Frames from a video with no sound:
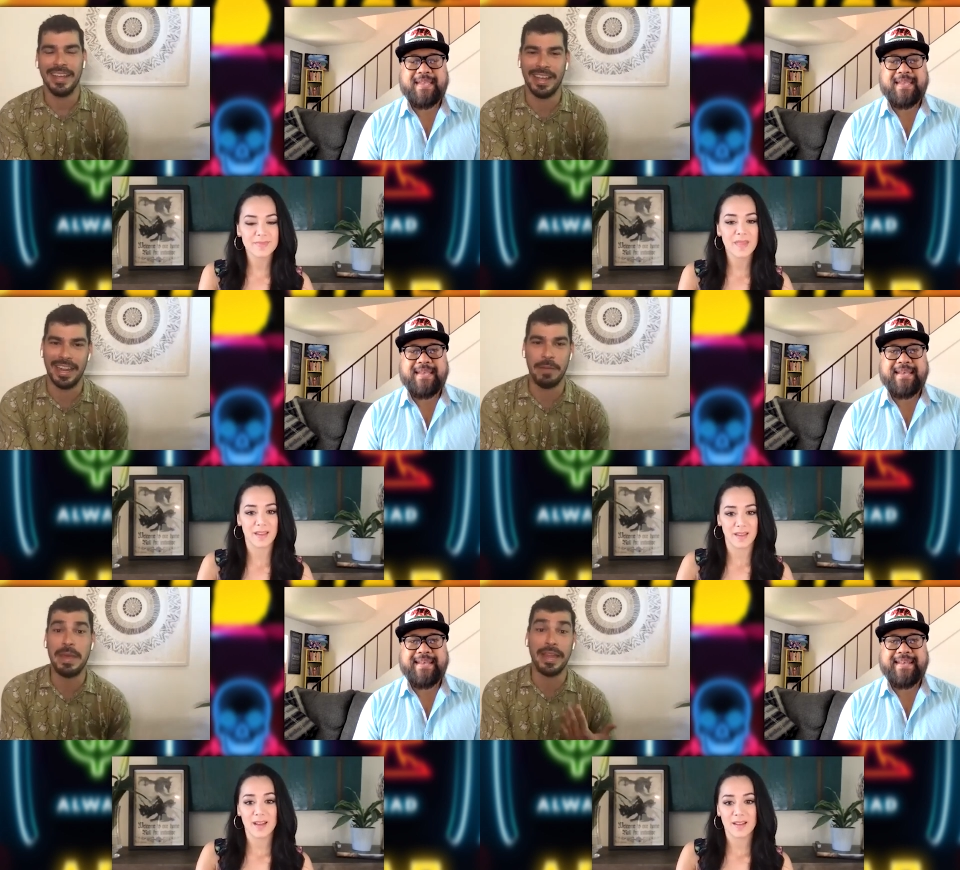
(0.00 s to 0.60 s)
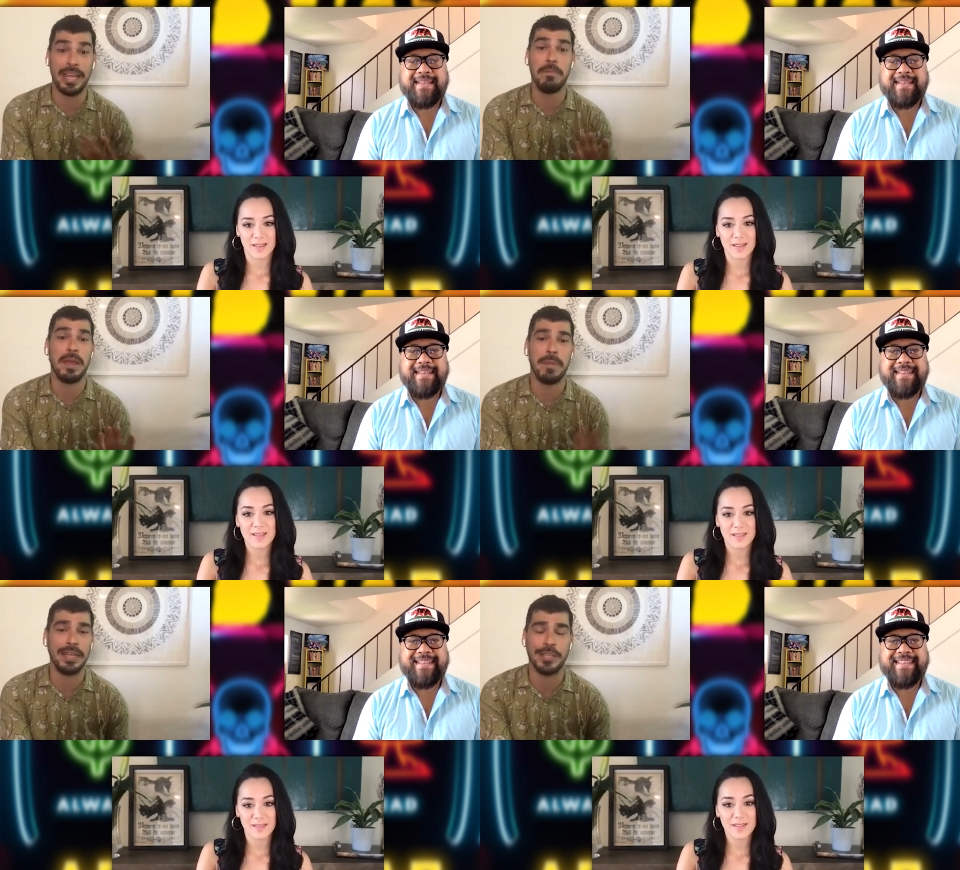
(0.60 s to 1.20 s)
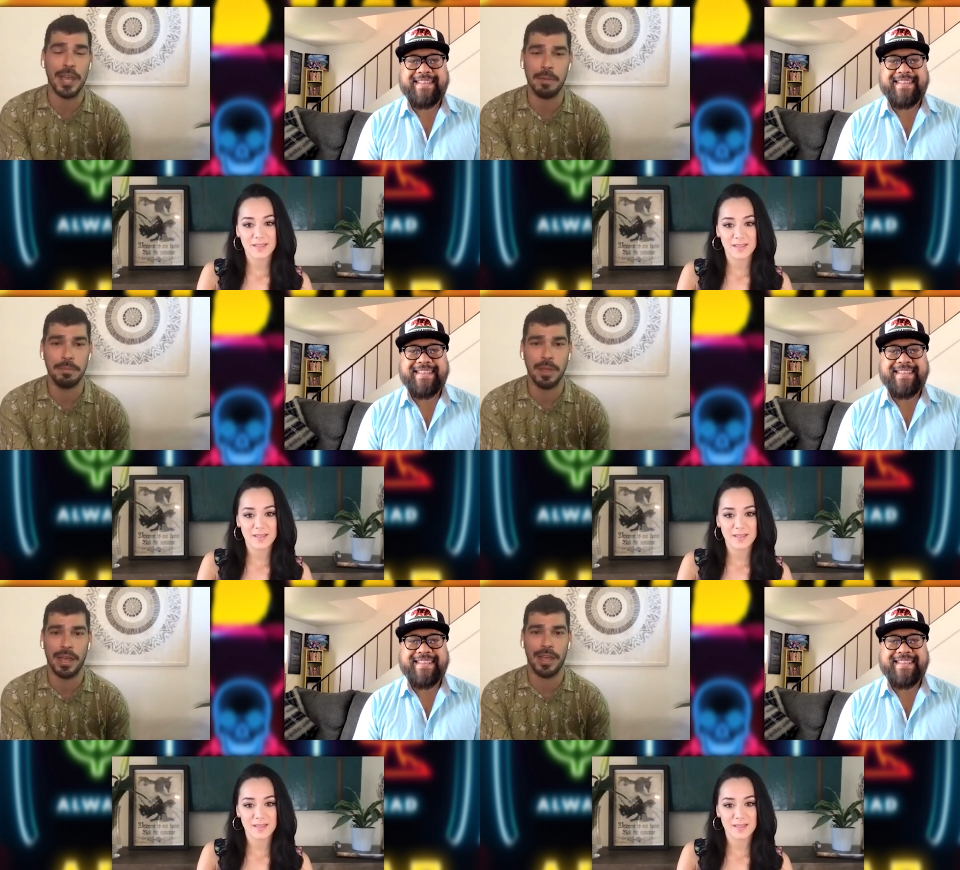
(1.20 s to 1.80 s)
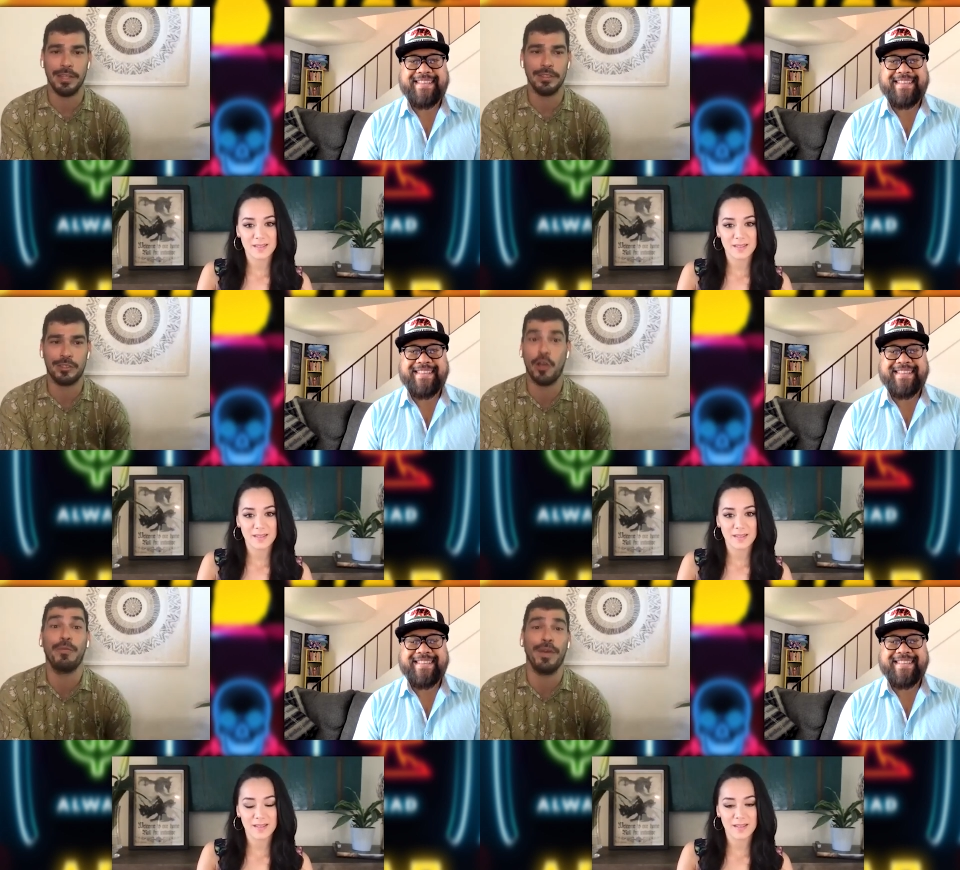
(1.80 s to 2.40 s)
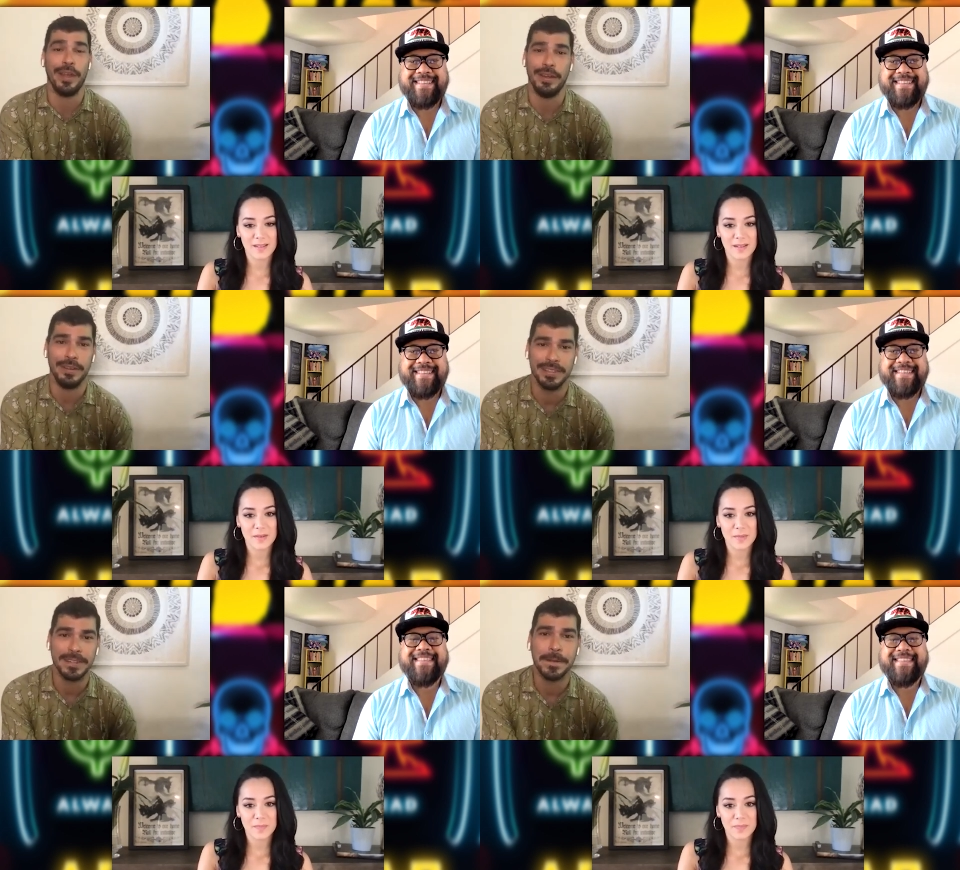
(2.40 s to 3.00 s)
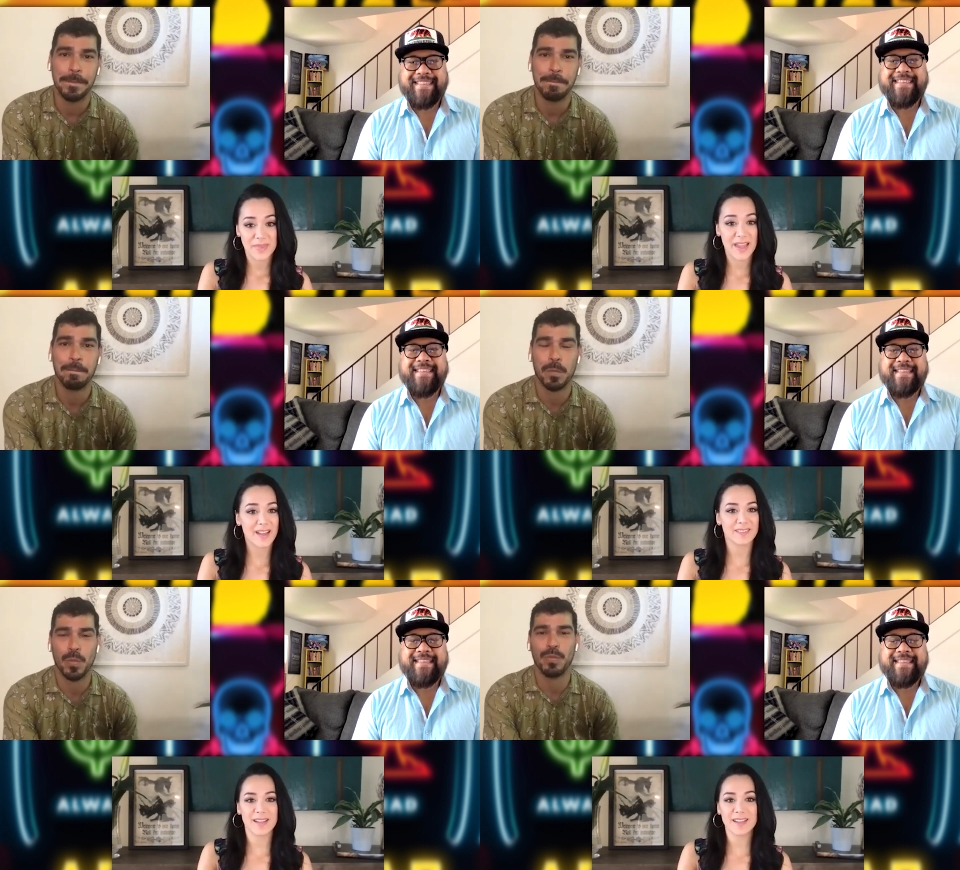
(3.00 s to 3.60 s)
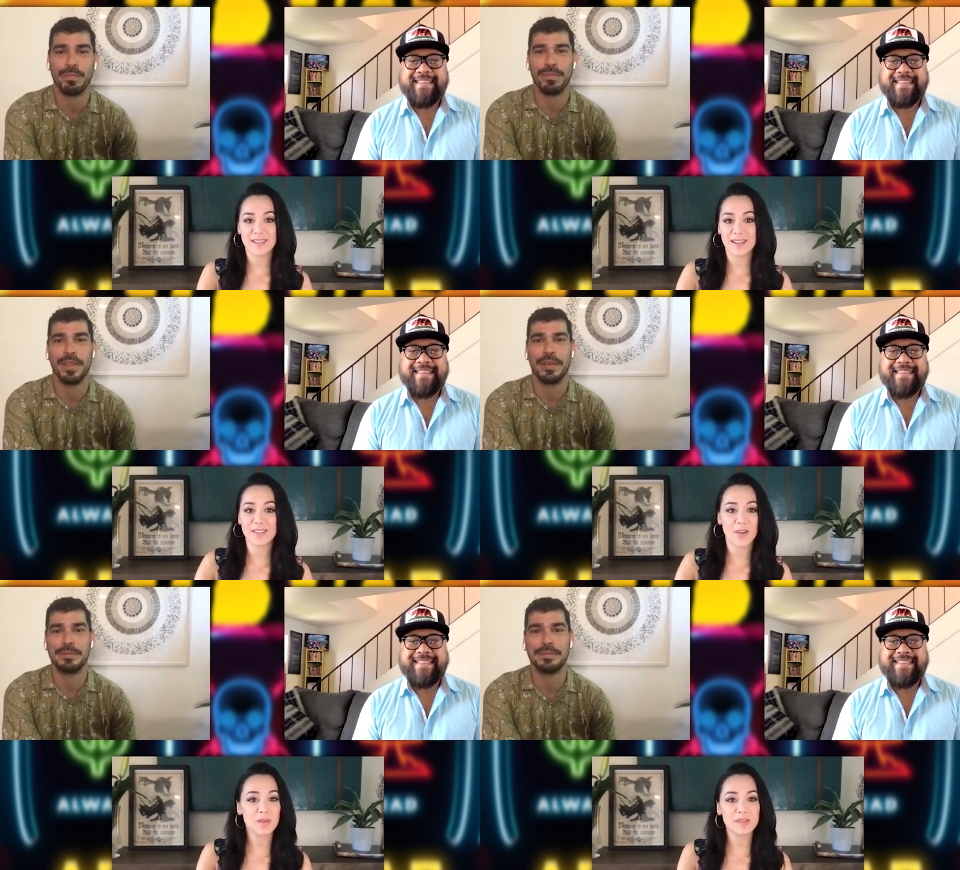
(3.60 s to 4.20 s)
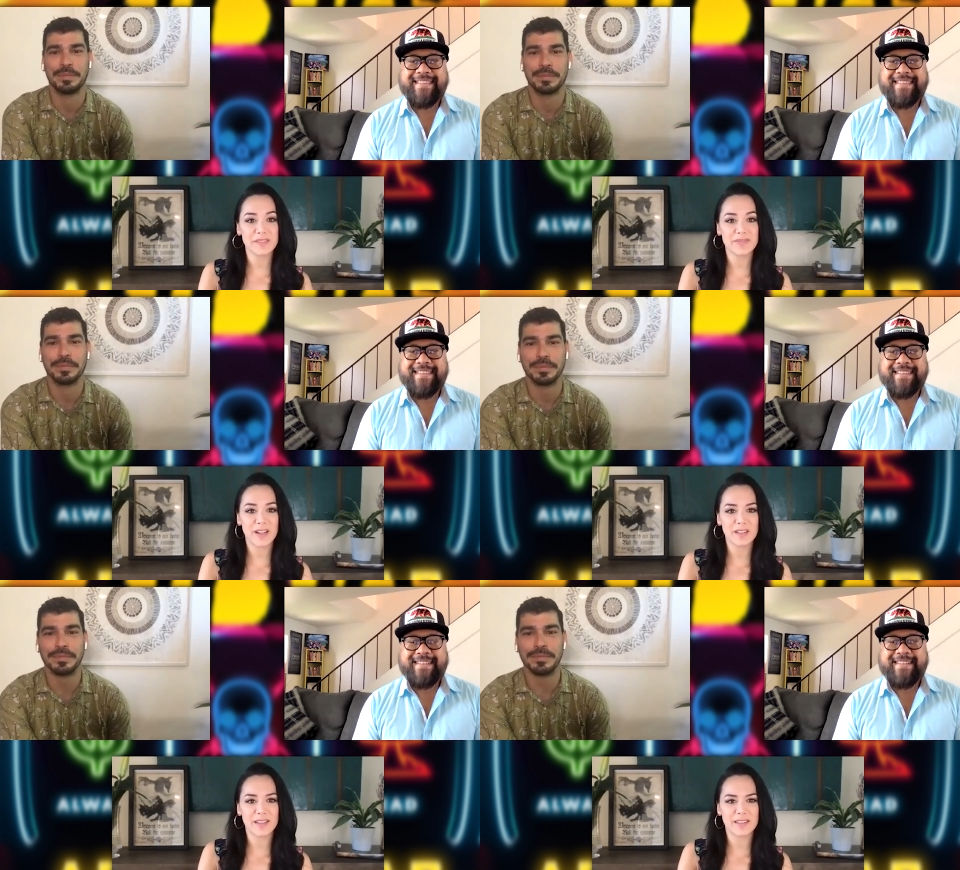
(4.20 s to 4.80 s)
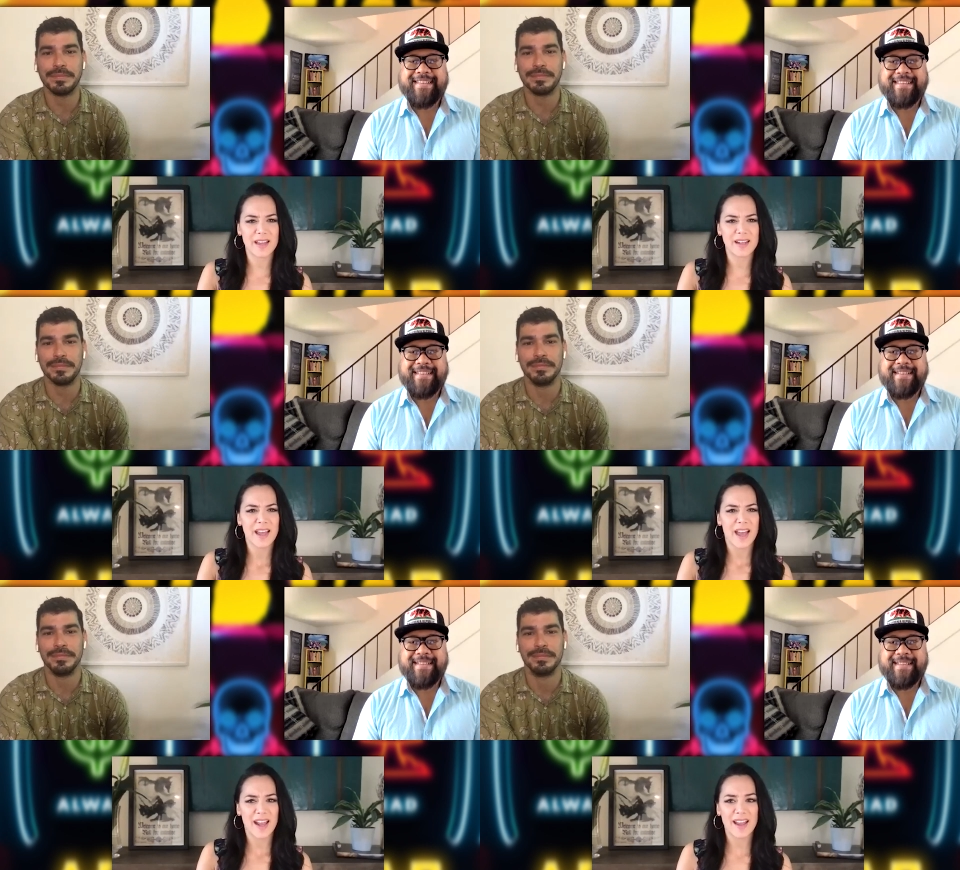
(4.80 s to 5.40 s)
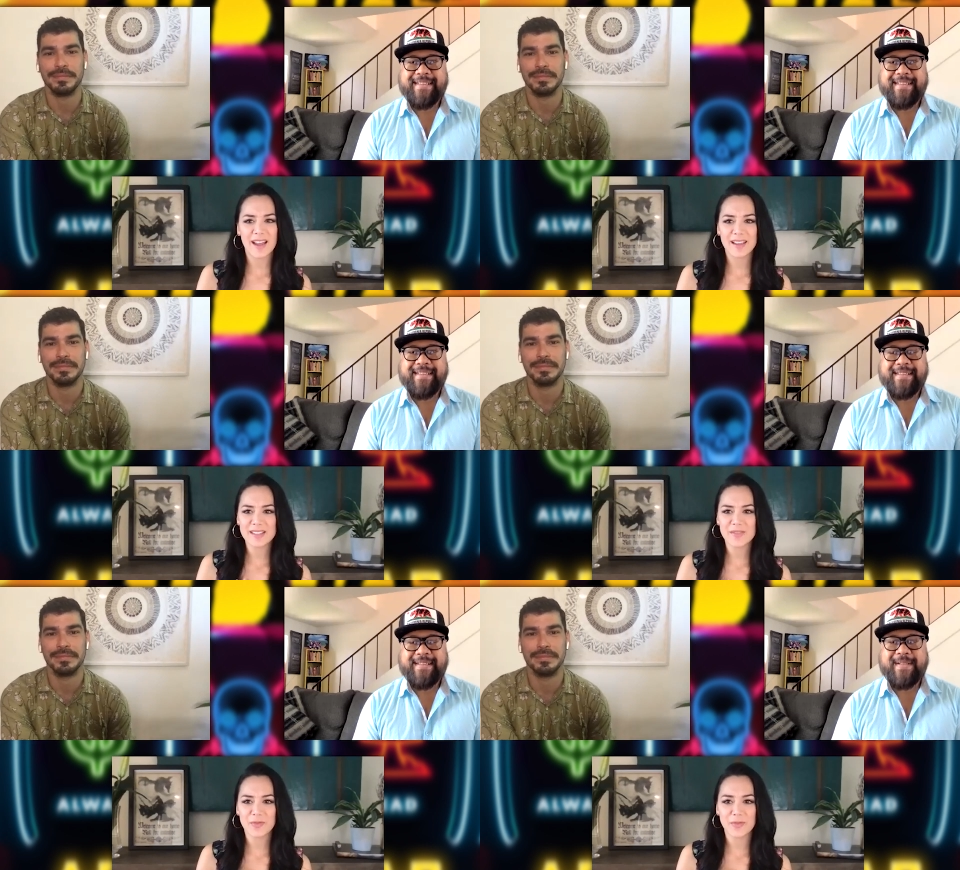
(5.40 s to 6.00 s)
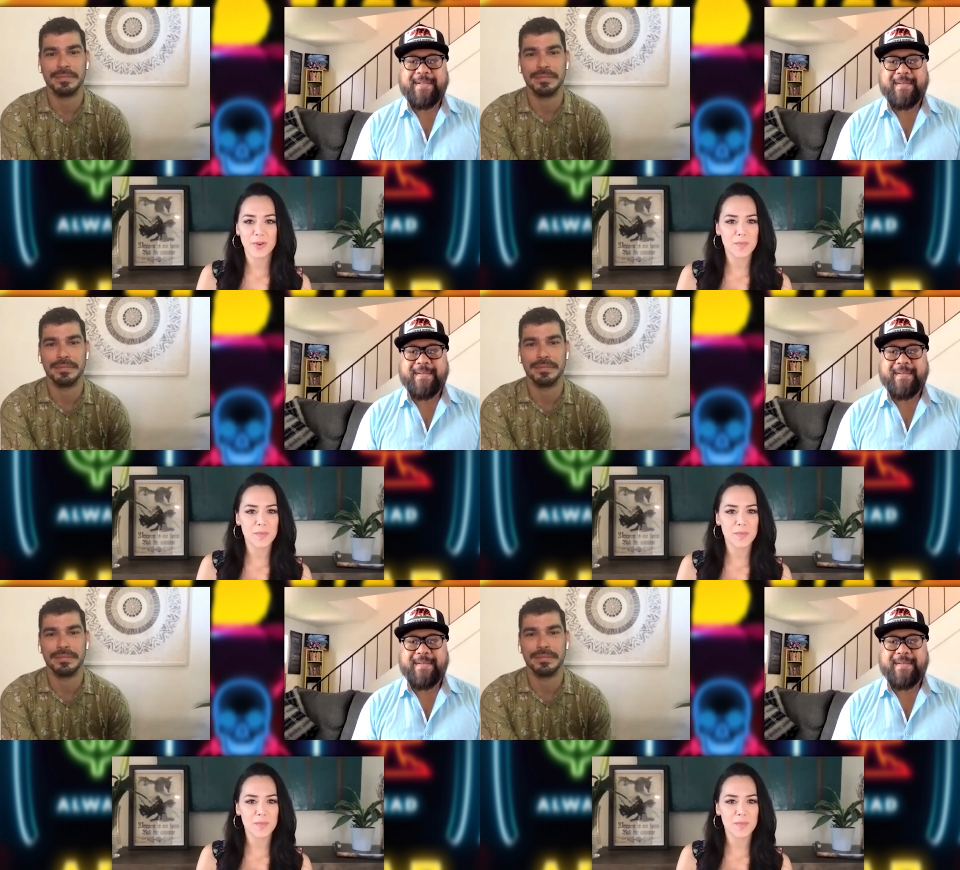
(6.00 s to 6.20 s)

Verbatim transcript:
Speaker 1: and, and it made it made my job uh, so fun.
Speaker 2: Yeah, it it totally felt like that. I, I, guess for